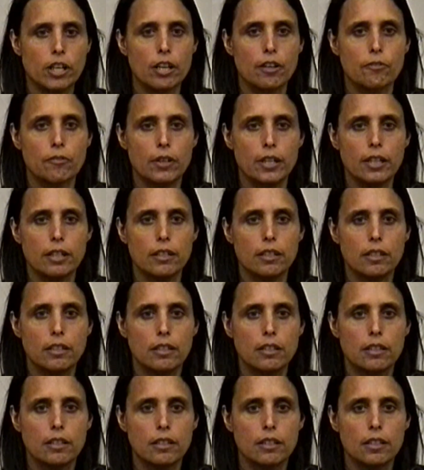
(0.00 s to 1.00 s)
The sheriff, right?
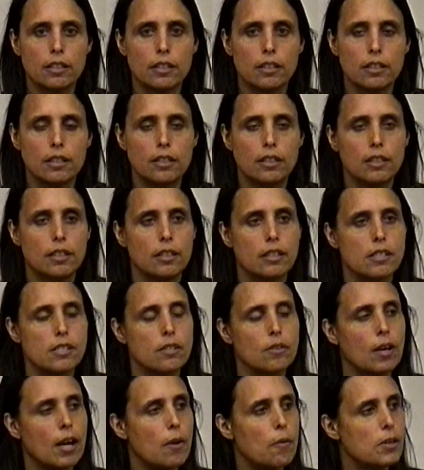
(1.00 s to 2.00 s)

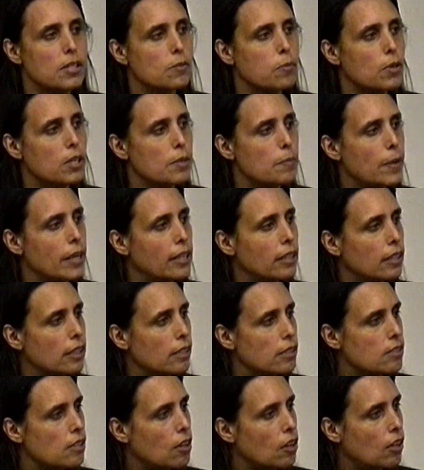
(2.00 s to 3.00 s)
So I always wanted to
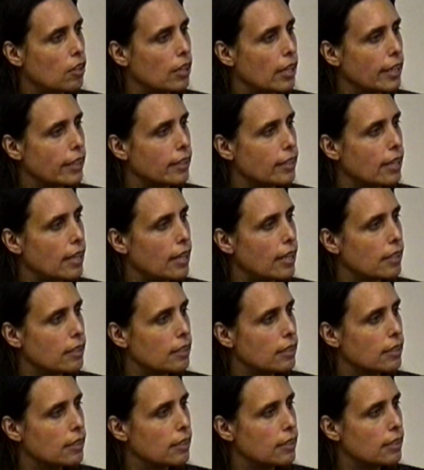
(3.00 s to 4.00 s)
make a little doll like
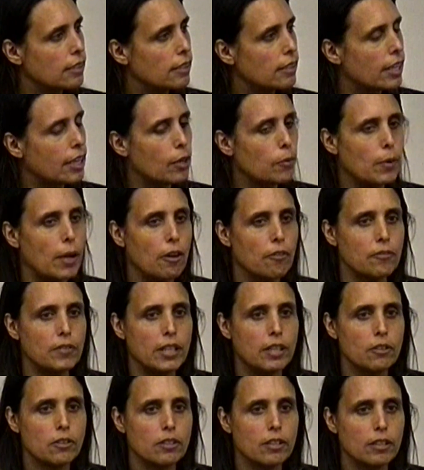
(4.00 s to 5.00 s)
that. Like a
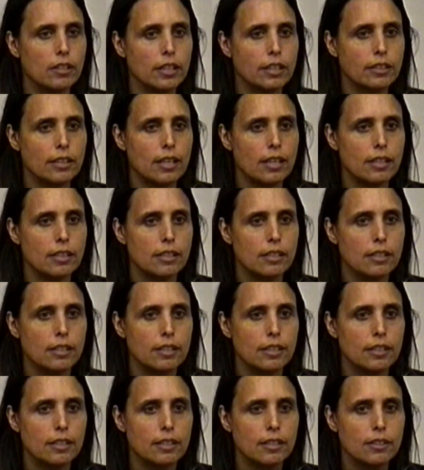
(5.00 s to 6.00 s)
Ralph Nader doll like
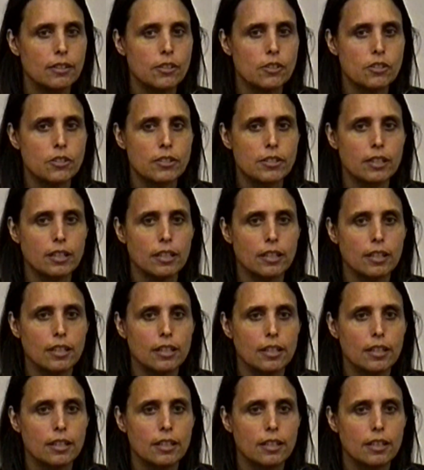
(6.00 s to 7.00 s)

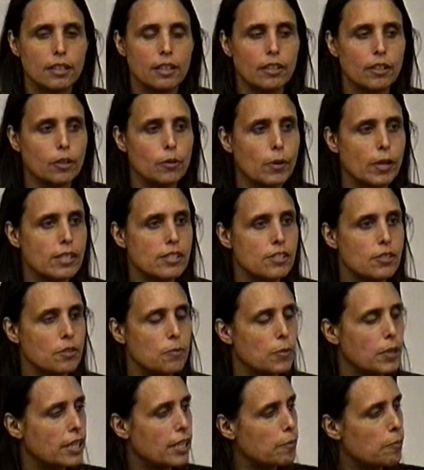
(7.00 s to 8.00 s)
that. Little gray
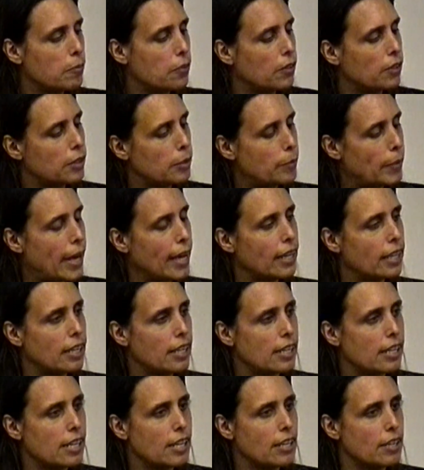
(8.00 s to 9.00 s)
suit, we could have pulled the
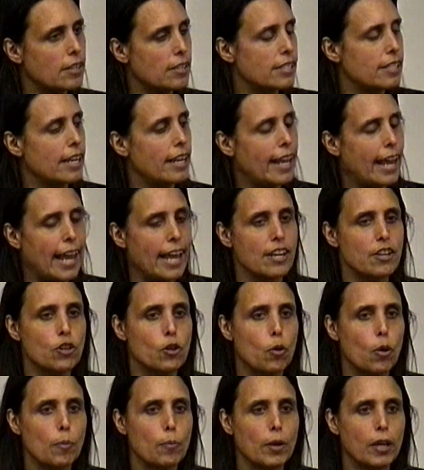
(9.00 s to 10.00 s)
back and we could say,
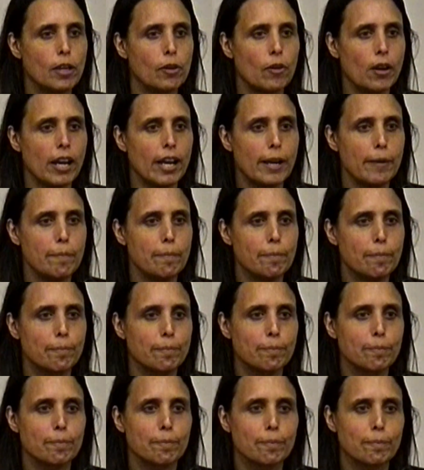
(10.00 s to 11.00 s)
end corporate crime.